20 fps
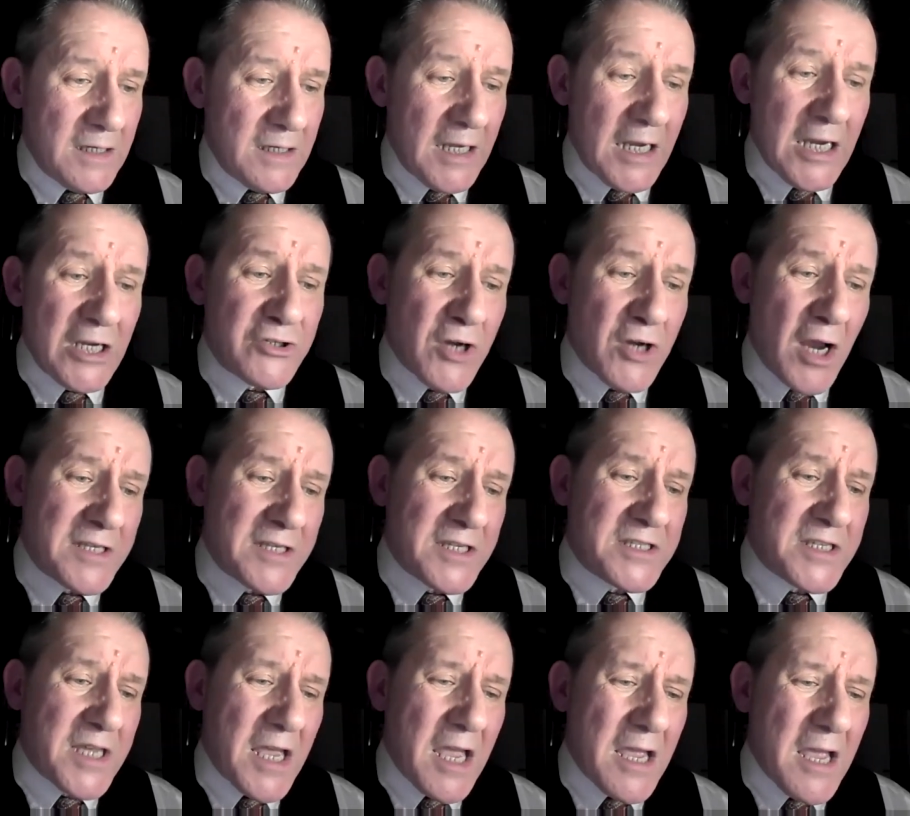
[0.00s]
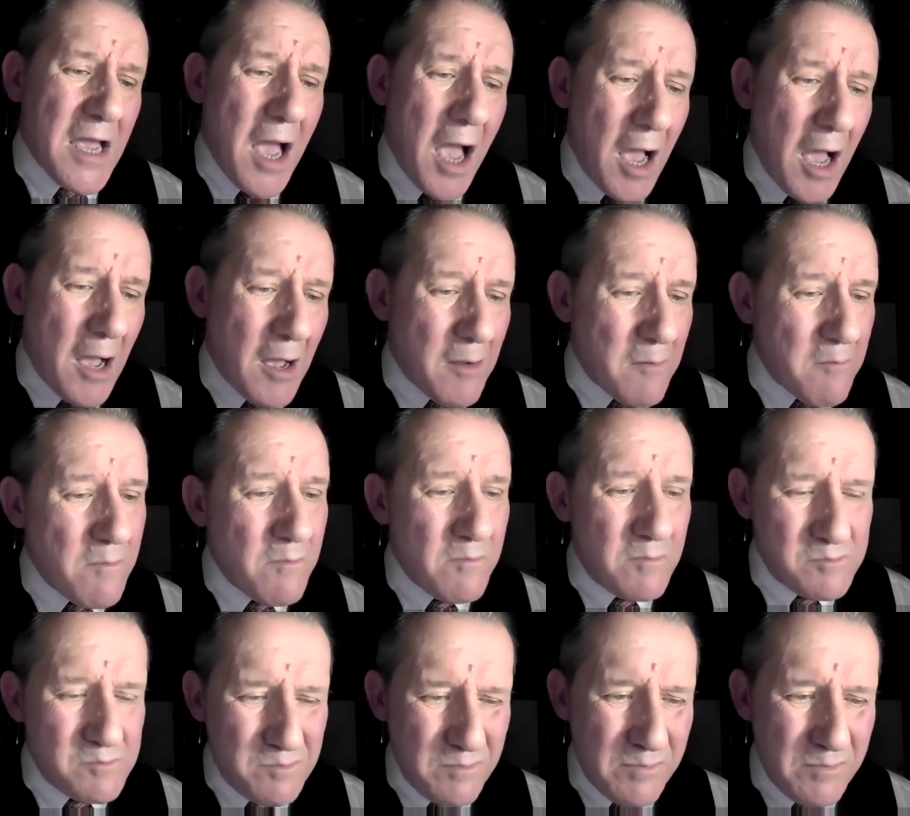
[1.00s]
He tried to say
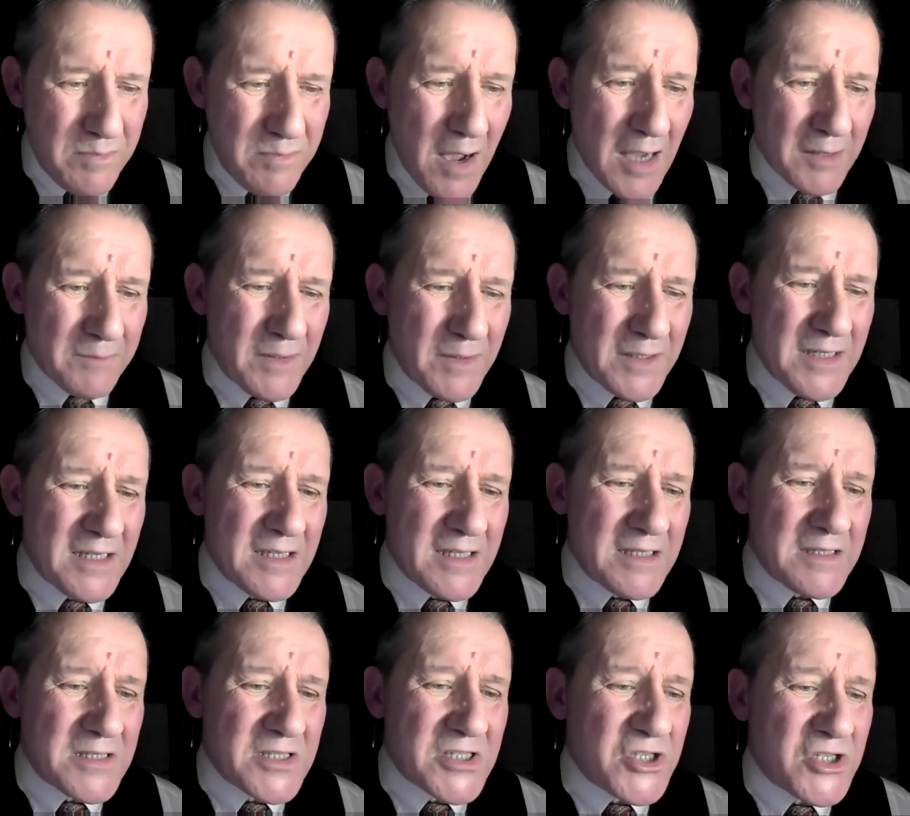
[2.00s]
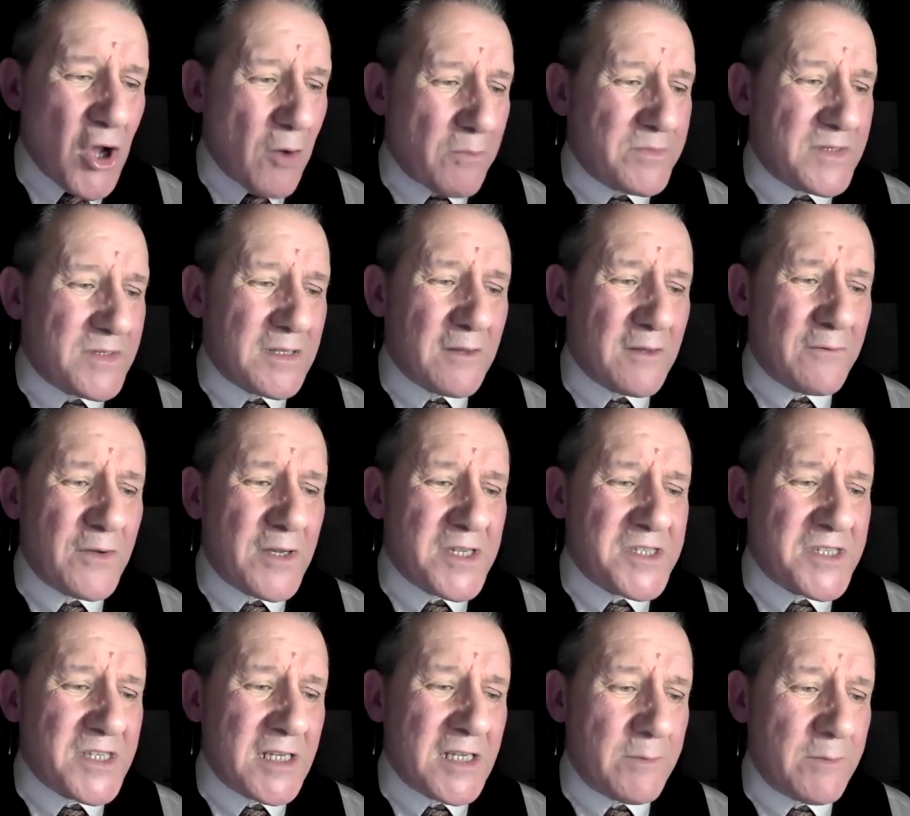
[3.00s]
humbug, but it stopped at the
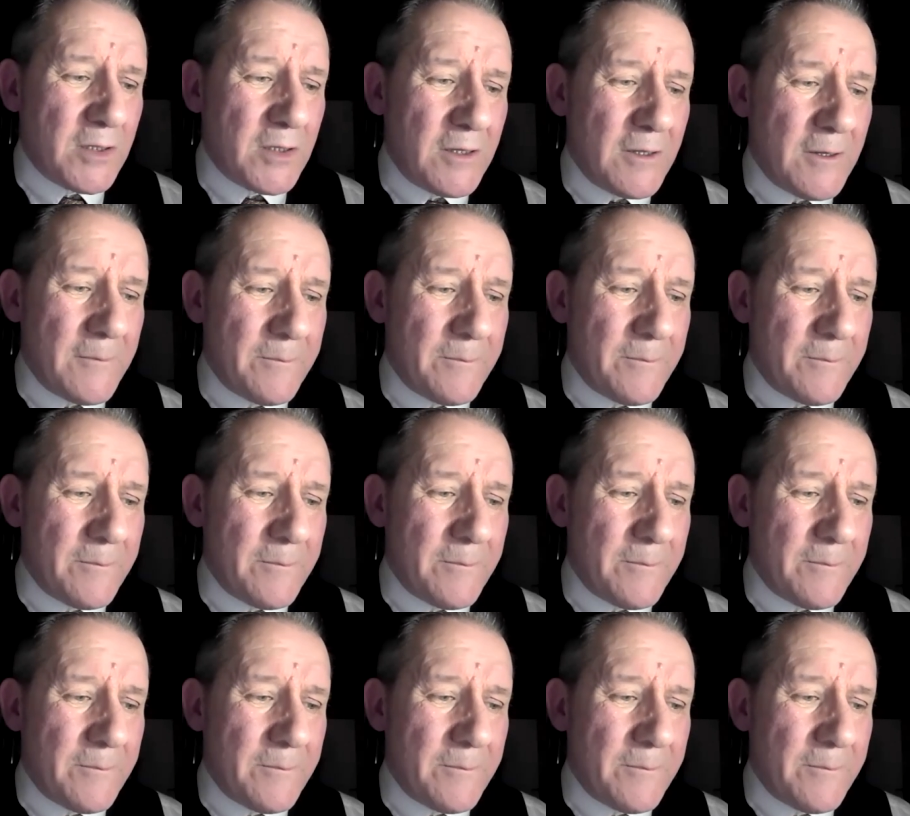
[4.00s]
first syllable